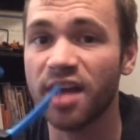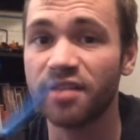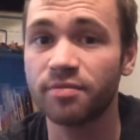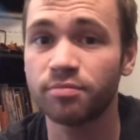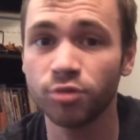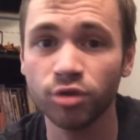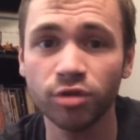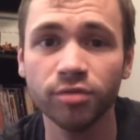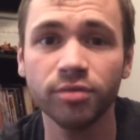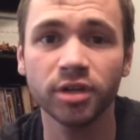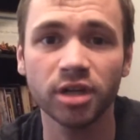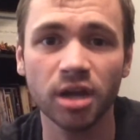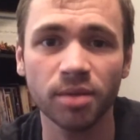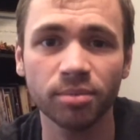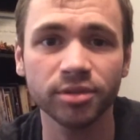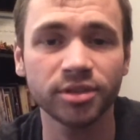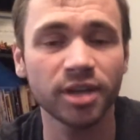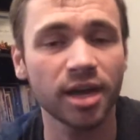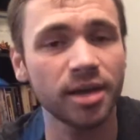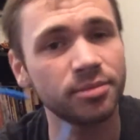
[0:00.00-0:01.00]
I've moved a
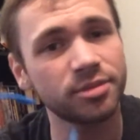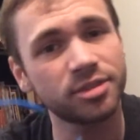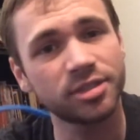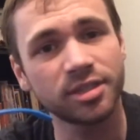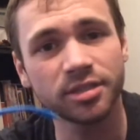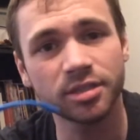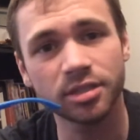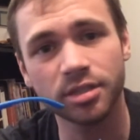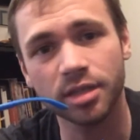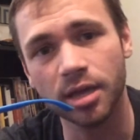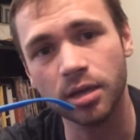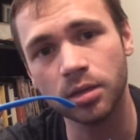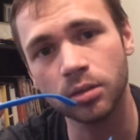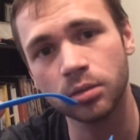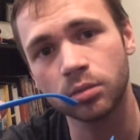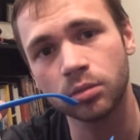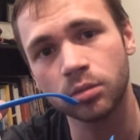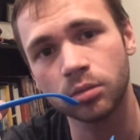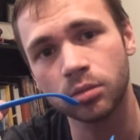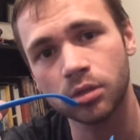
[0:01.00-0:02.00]
couple times since
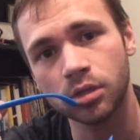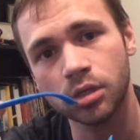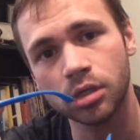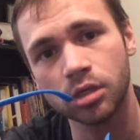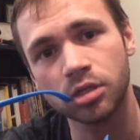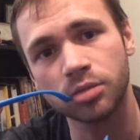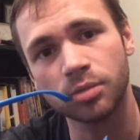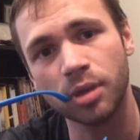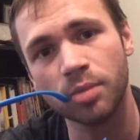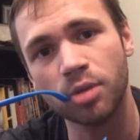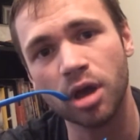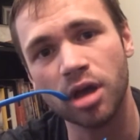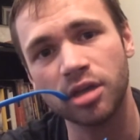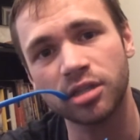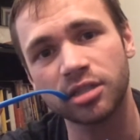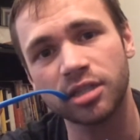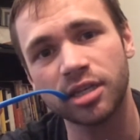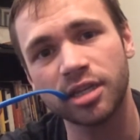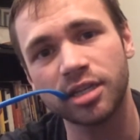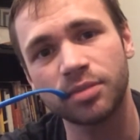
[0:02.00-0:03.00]
then because my
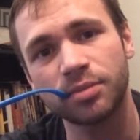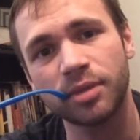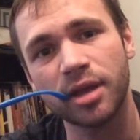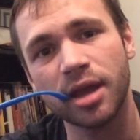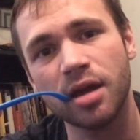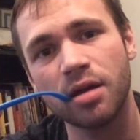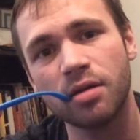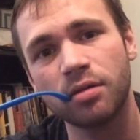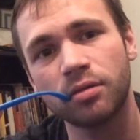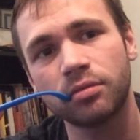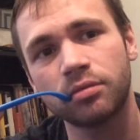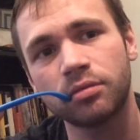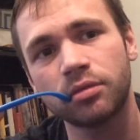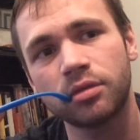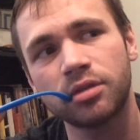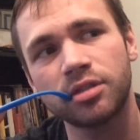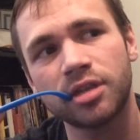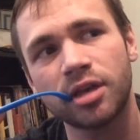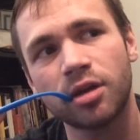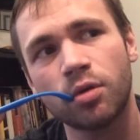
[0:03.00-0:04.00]
boss kicked me out
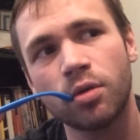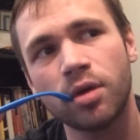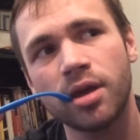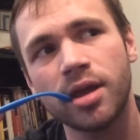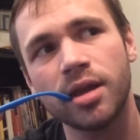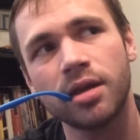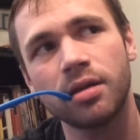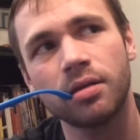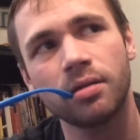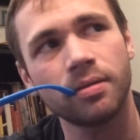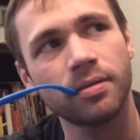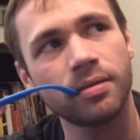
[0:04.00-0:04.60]
because I quit.